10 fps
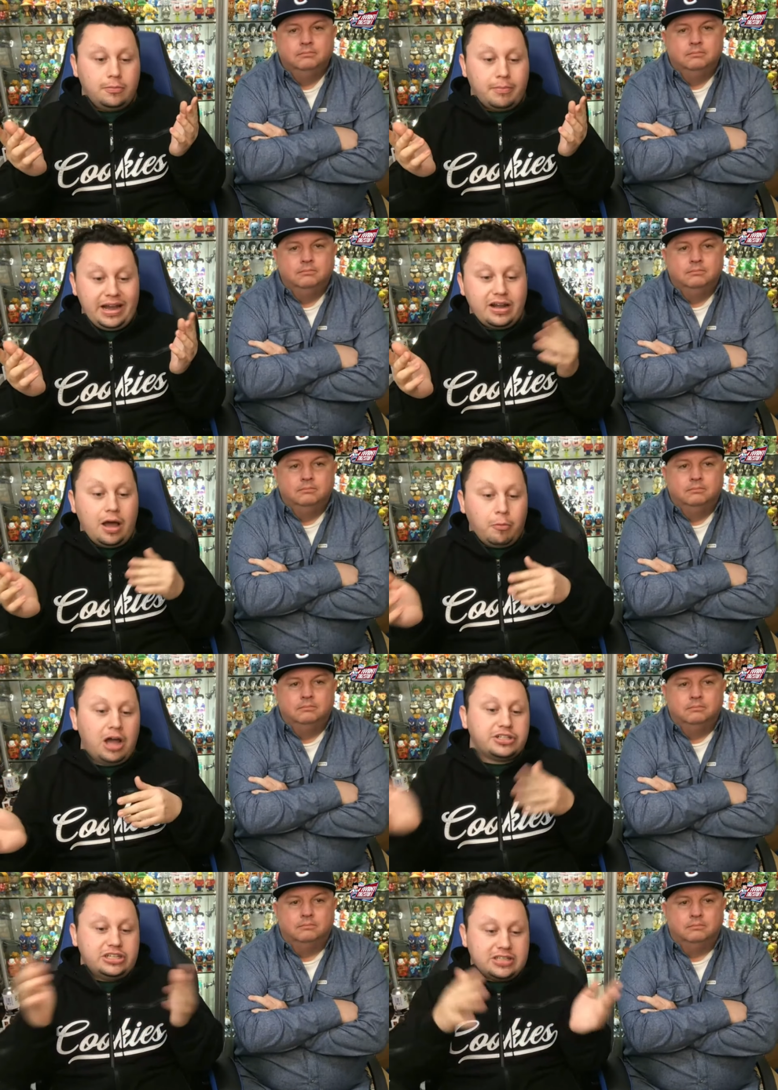Speaker 1: might not
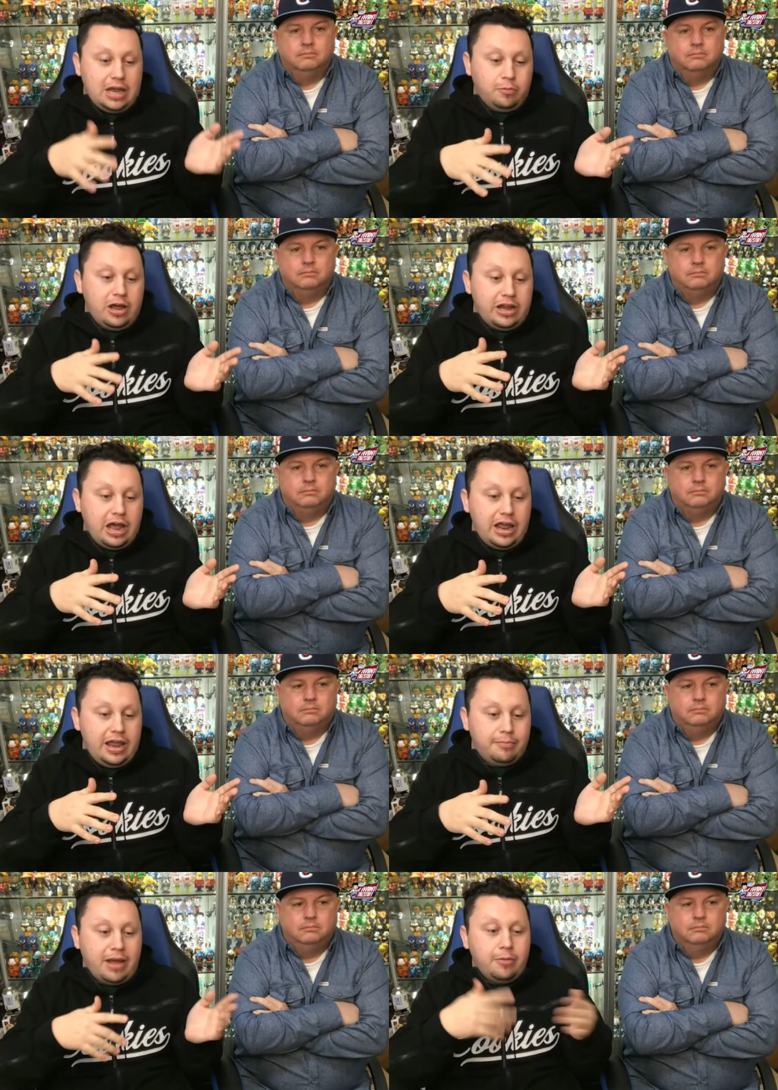watch us on whatnot
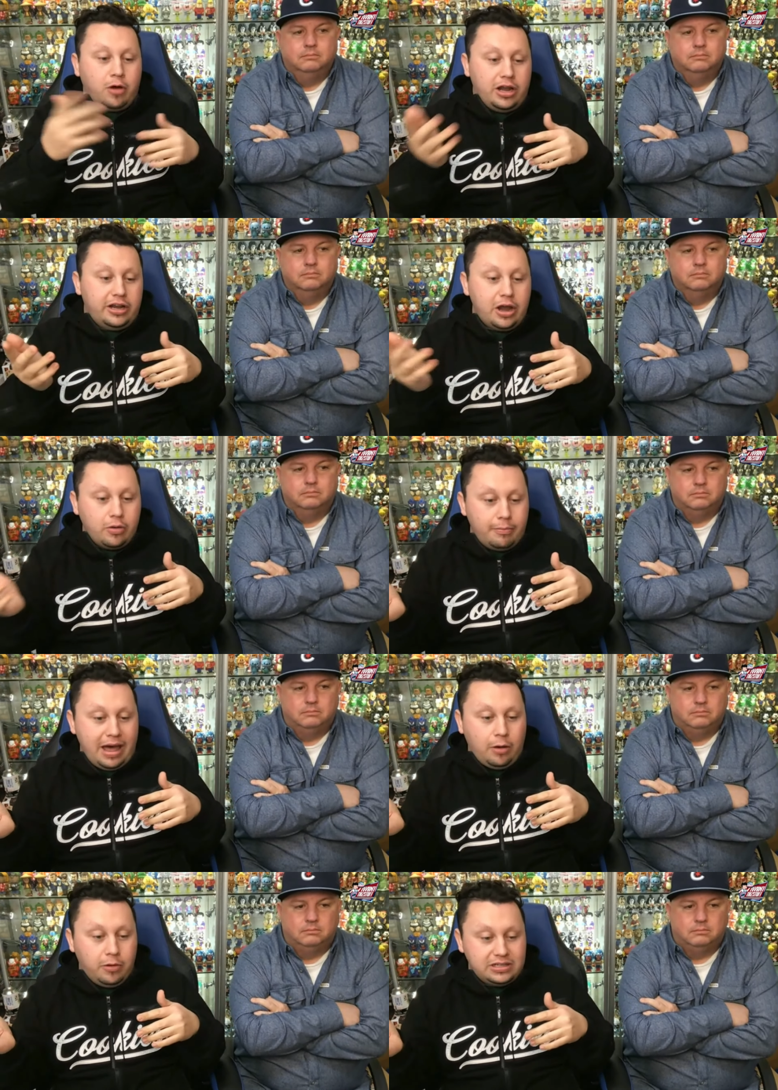and might want to know
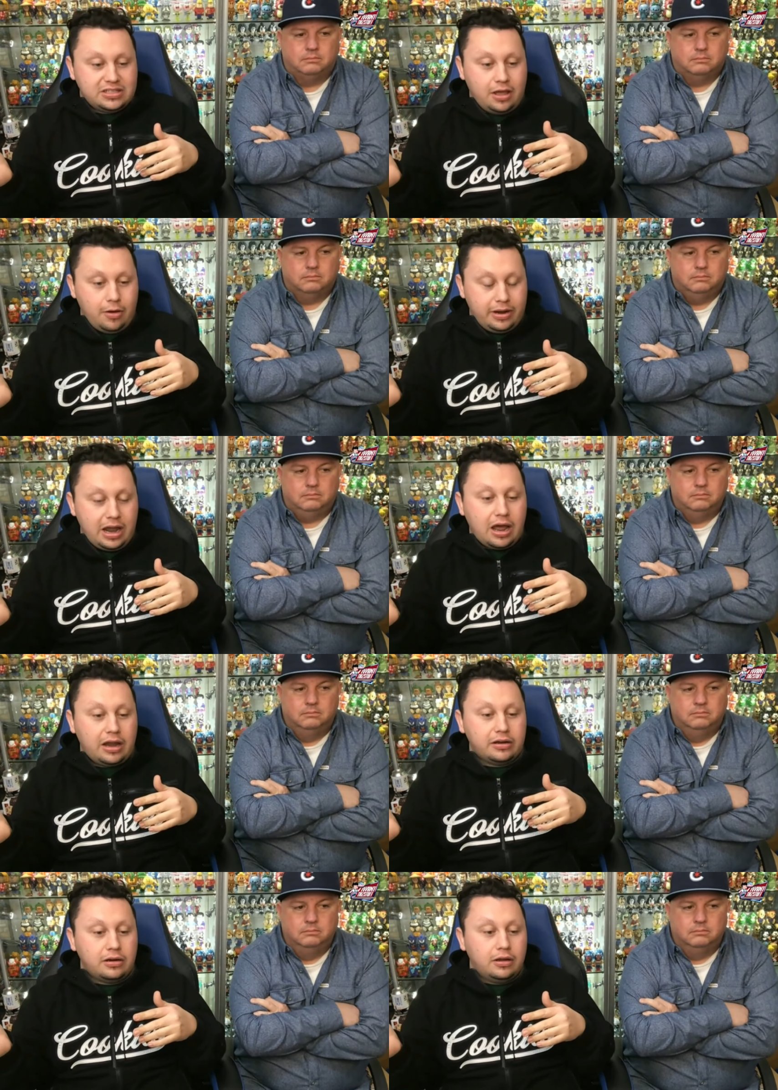about what's going
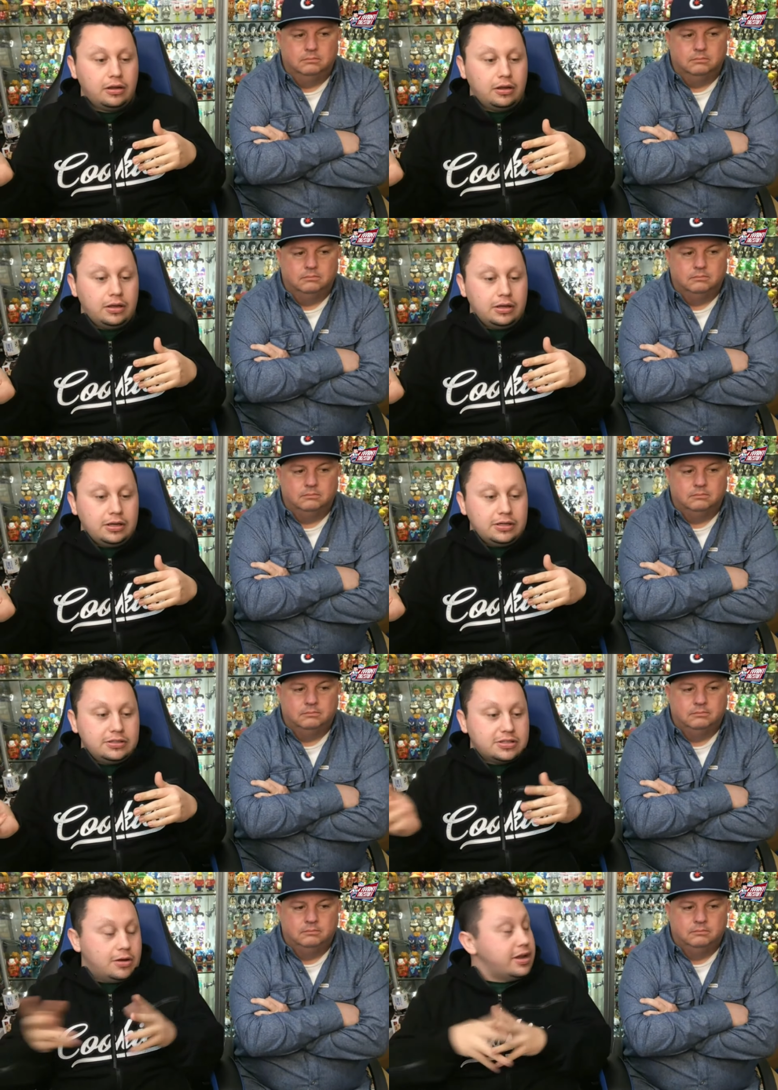on.
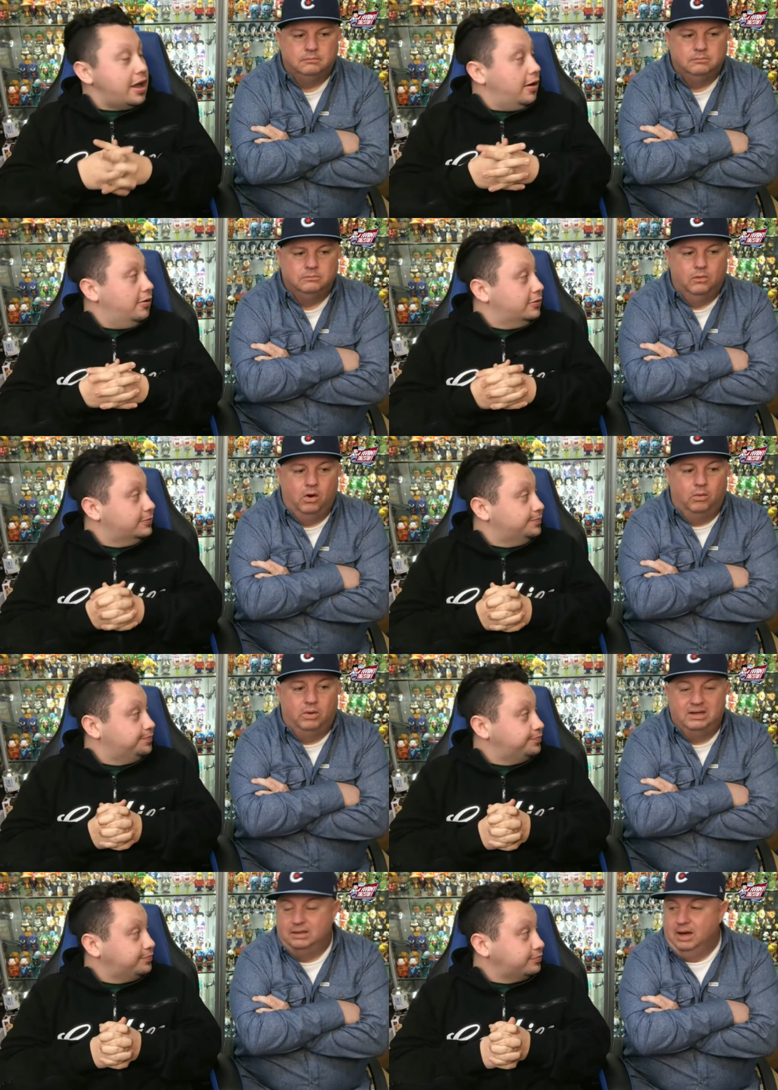So yeah,
Speaker 2: or
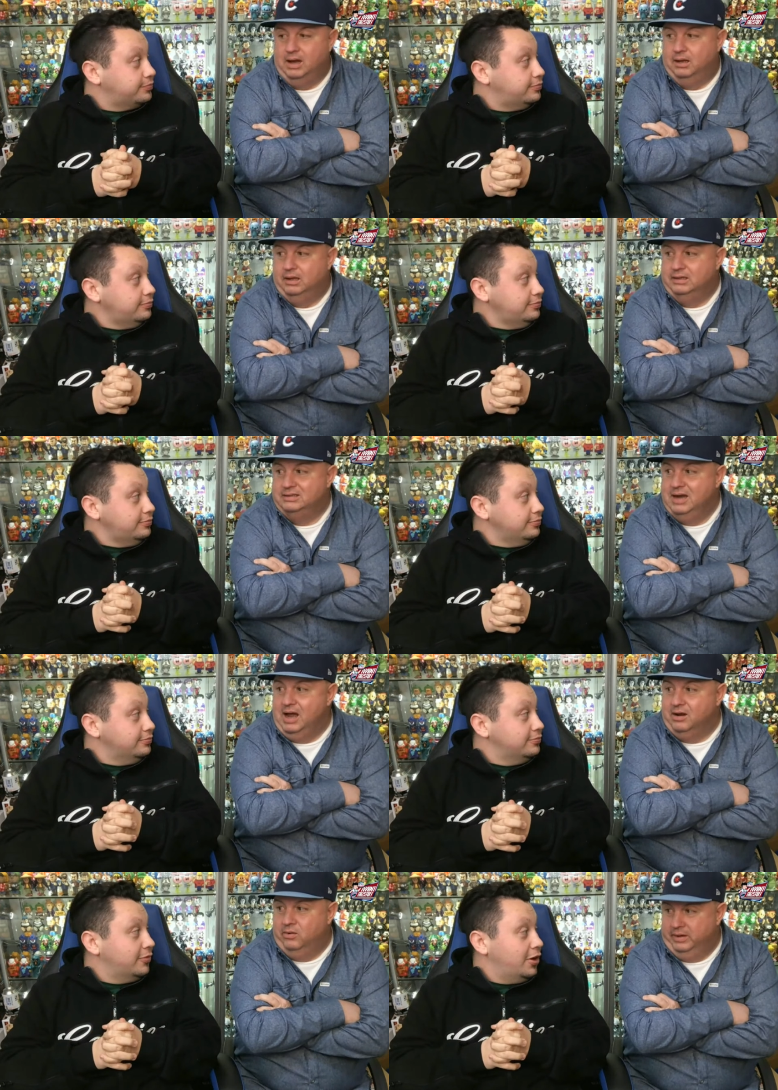what not is
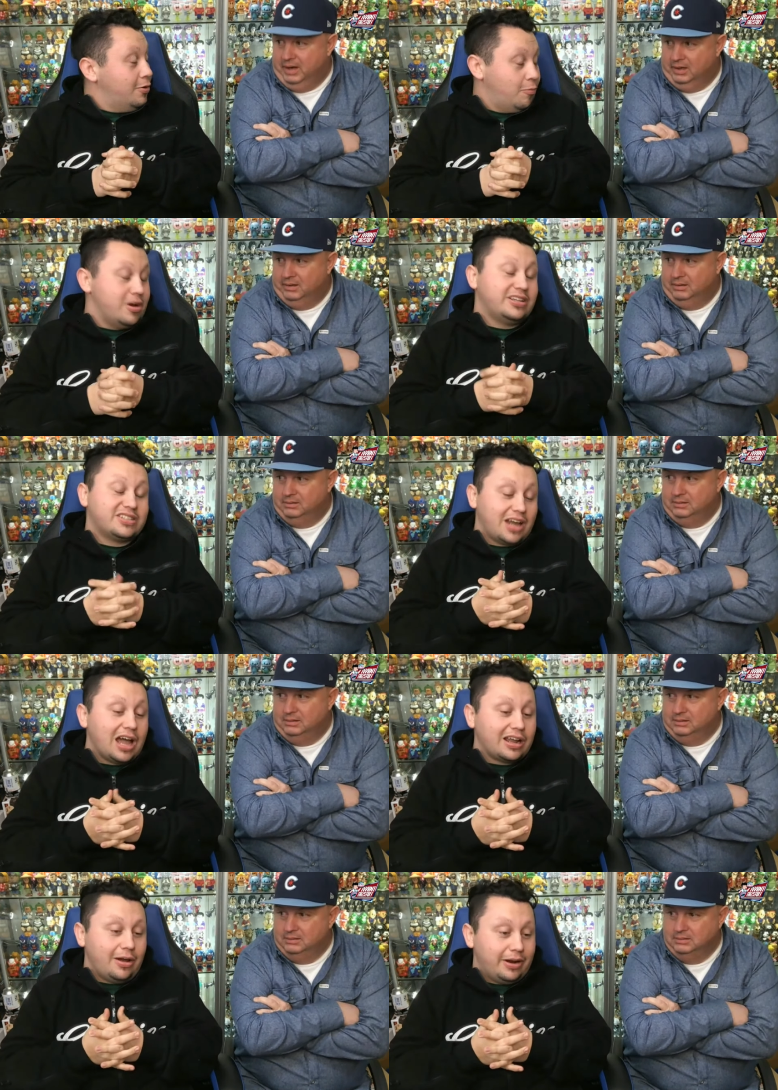not going on. What is
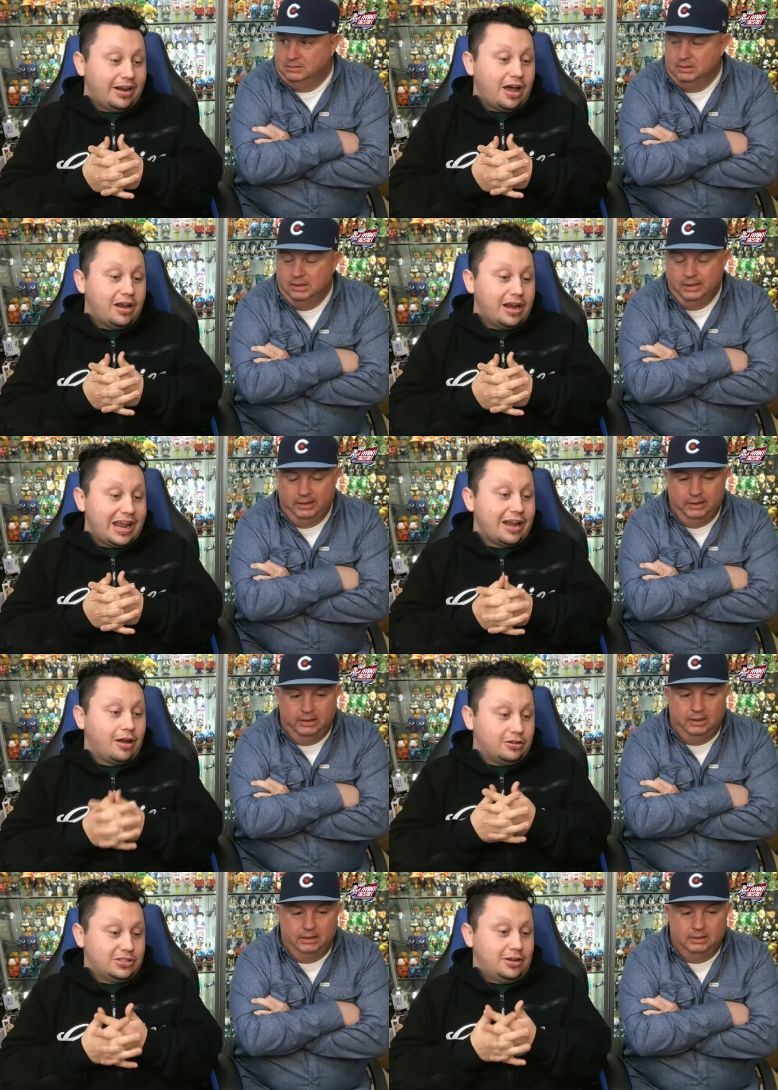not going on, and
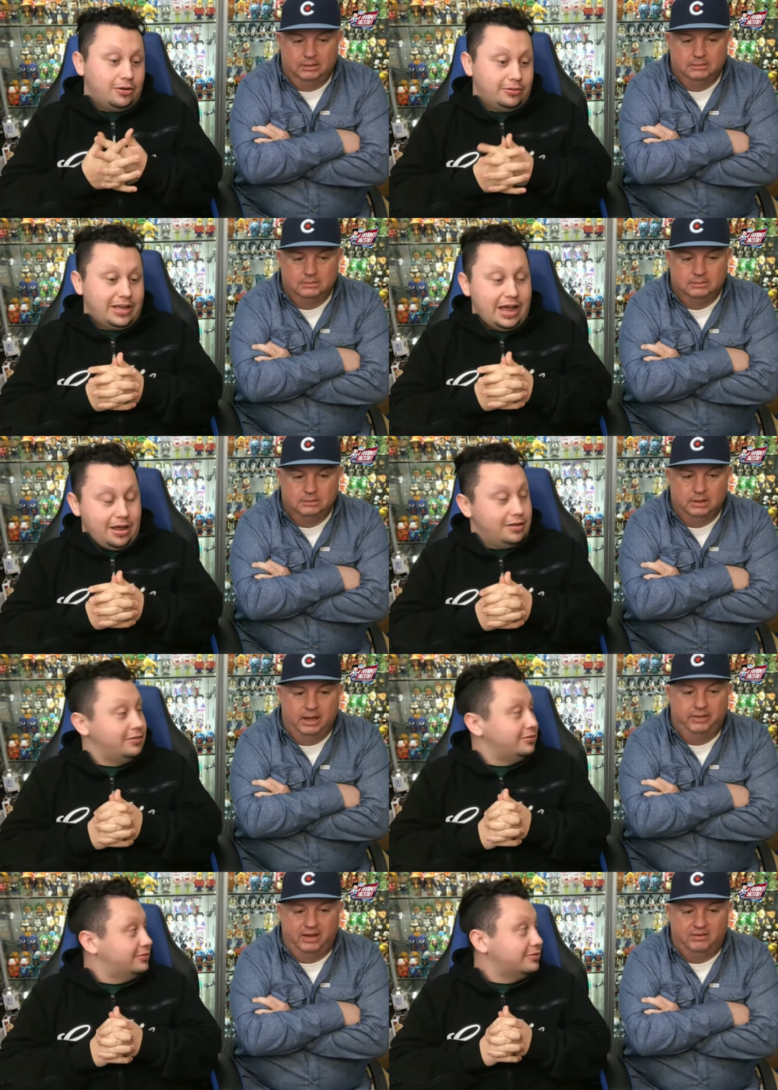also yeah,
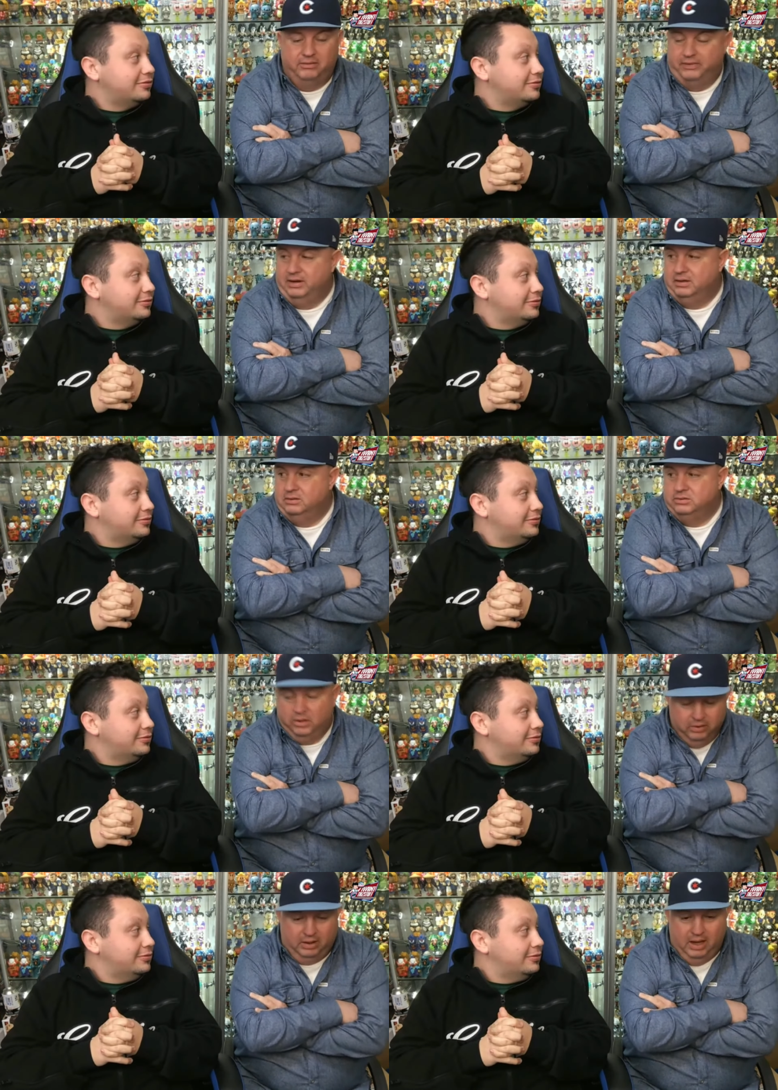and that's the Funko
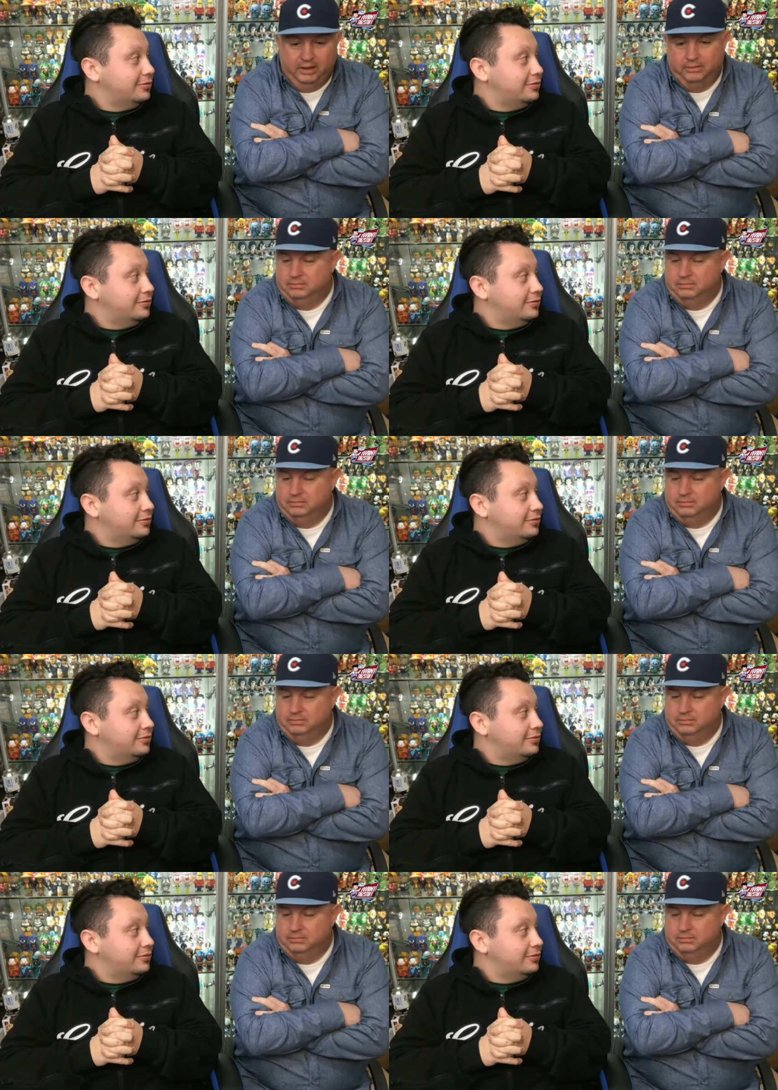soda line.